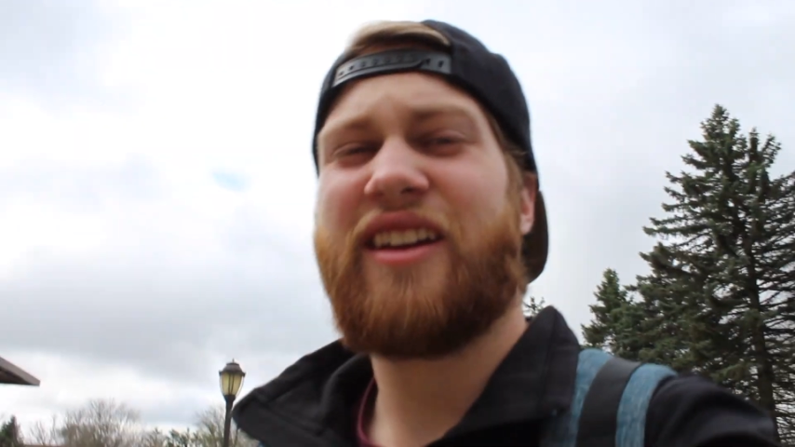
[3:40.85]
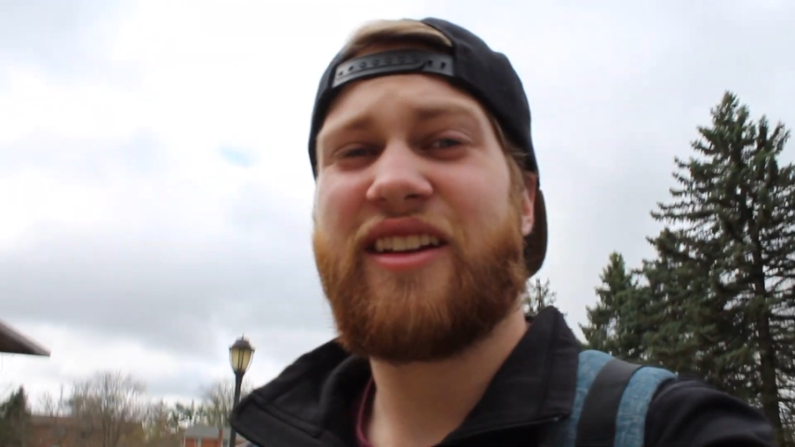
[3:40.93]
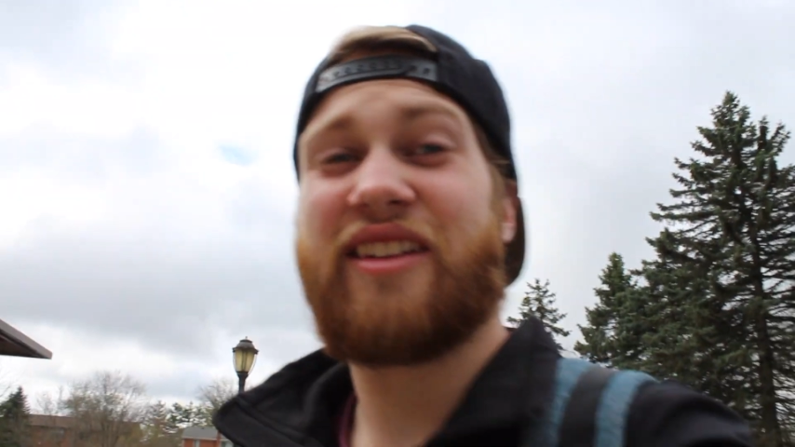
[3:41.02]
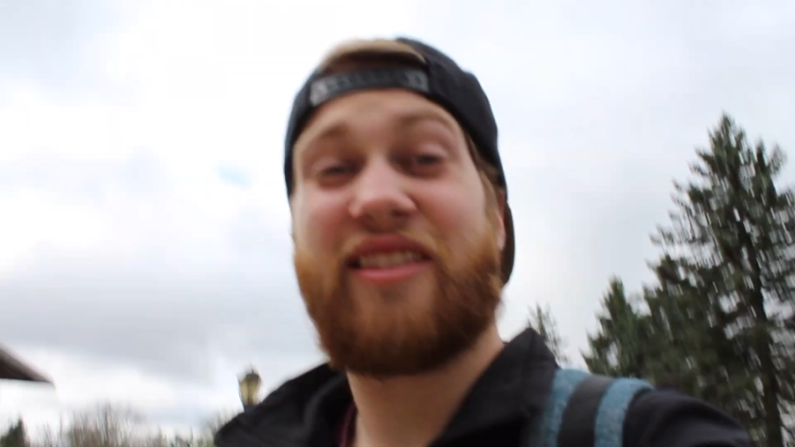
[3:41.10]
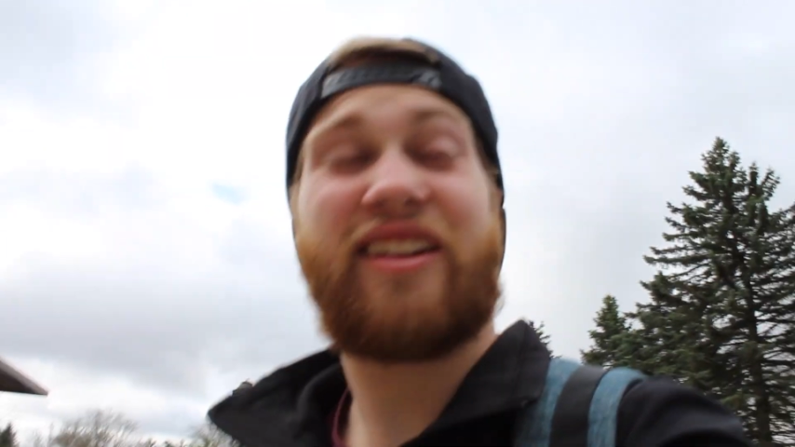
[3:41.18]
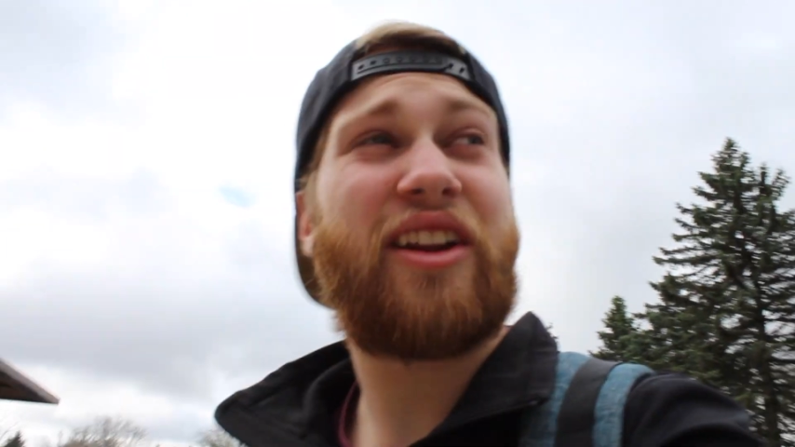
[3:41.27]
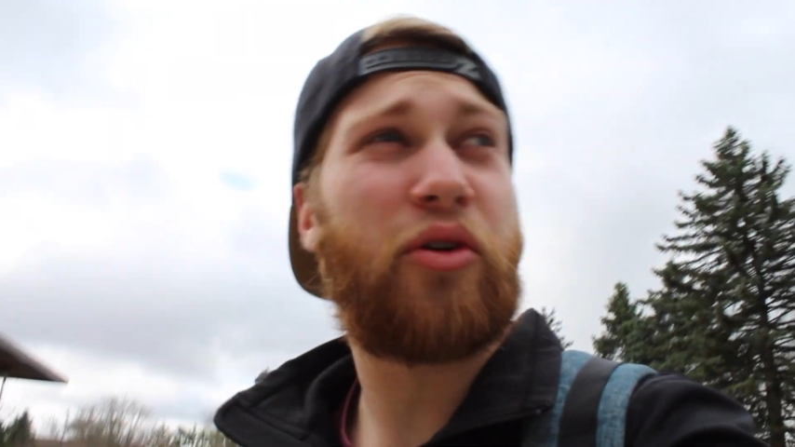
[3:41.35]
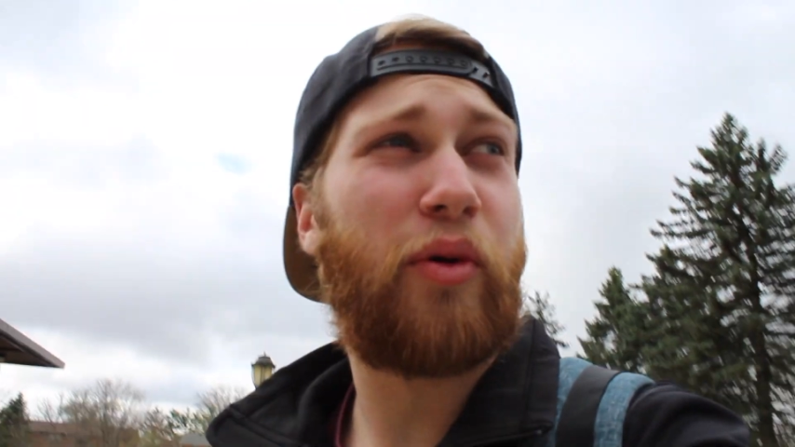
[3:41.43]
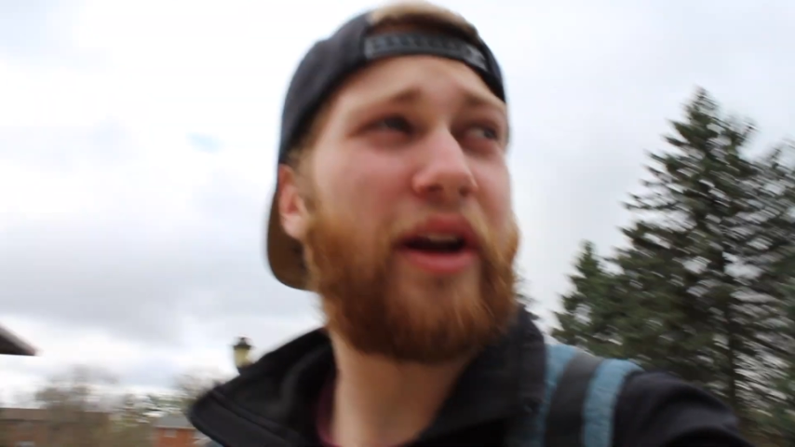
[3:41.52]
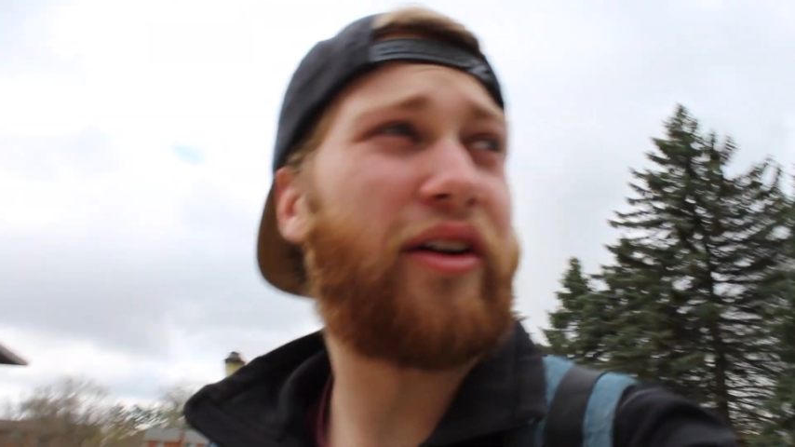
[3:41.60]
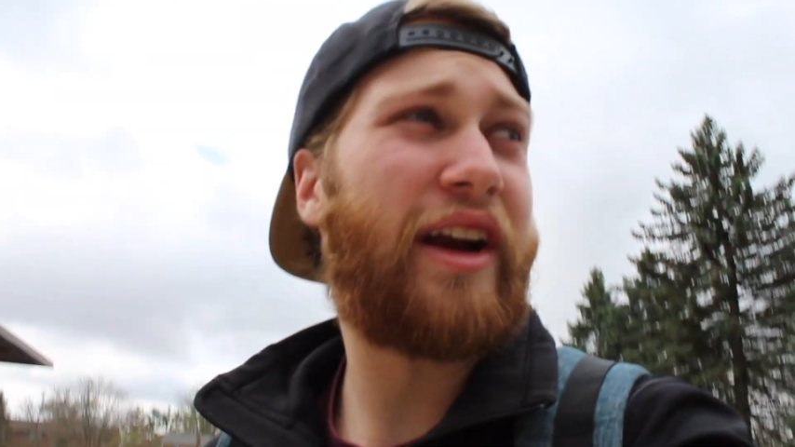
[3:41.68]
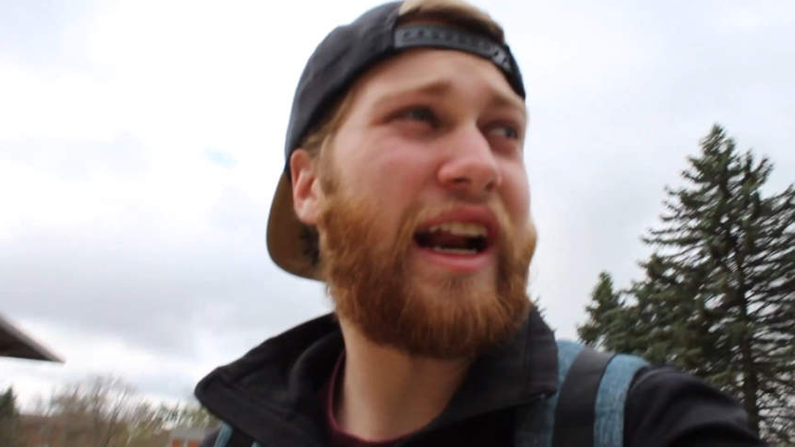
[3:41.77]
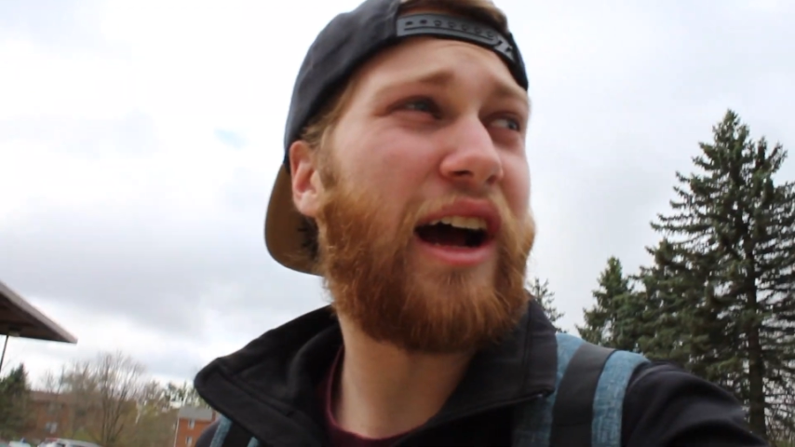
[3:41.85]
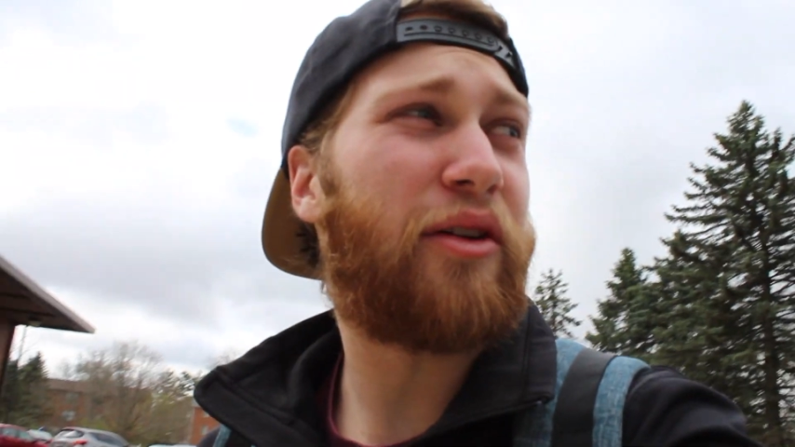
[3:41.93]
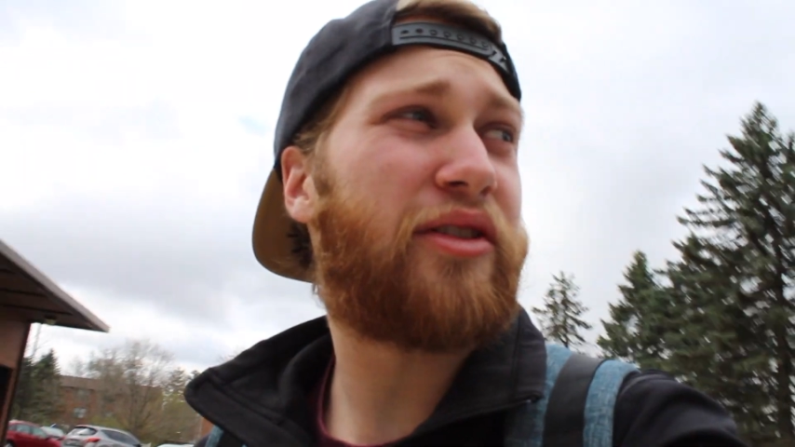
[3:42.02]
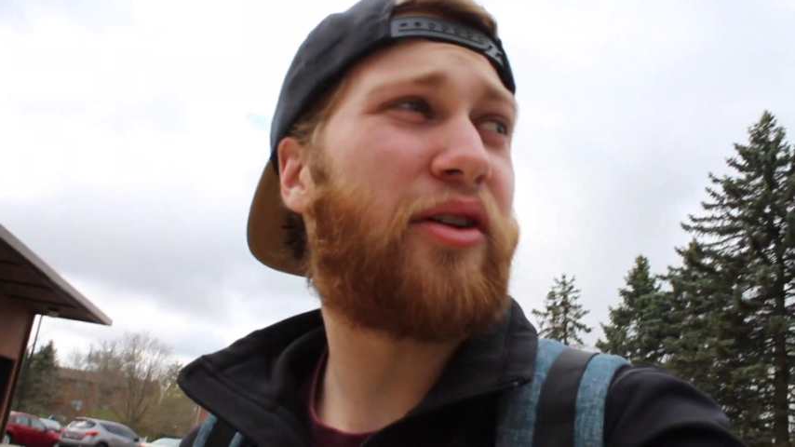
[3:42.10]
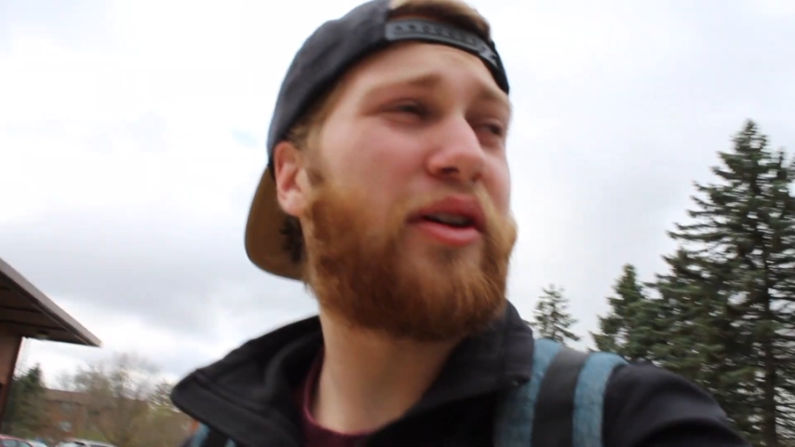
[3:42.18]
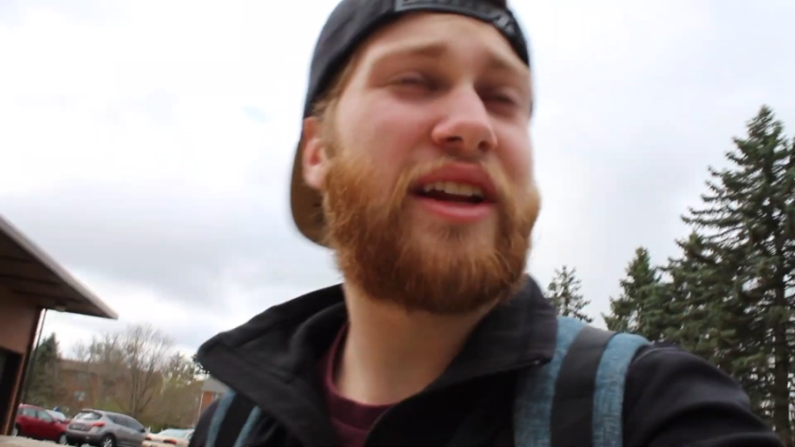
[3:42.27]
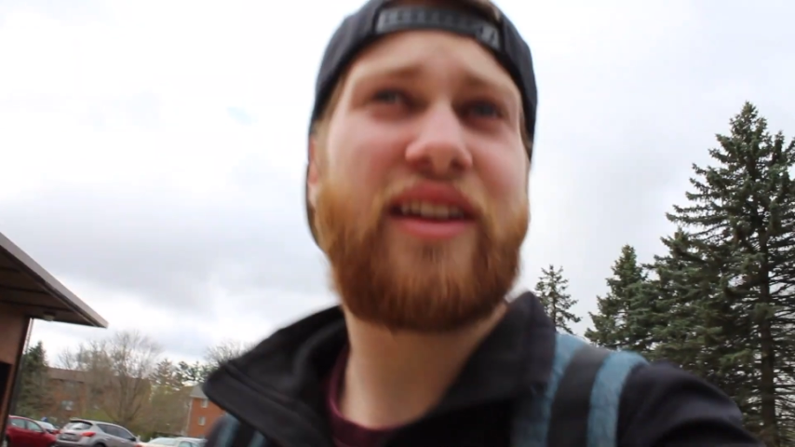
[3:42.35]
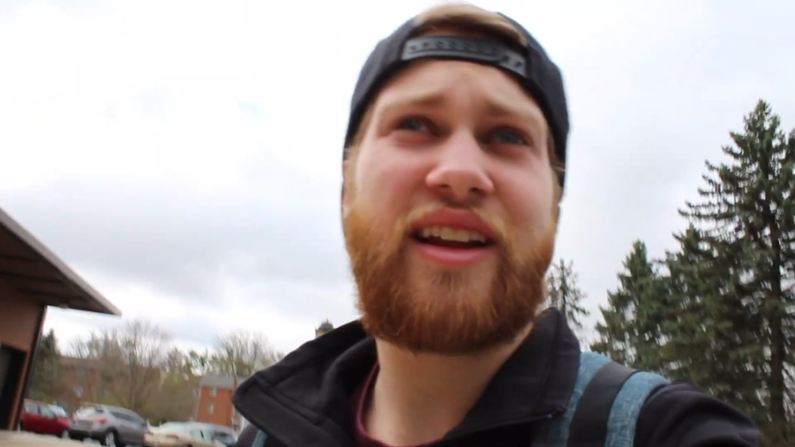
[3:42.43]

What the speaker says: there's a lot of wind right now, so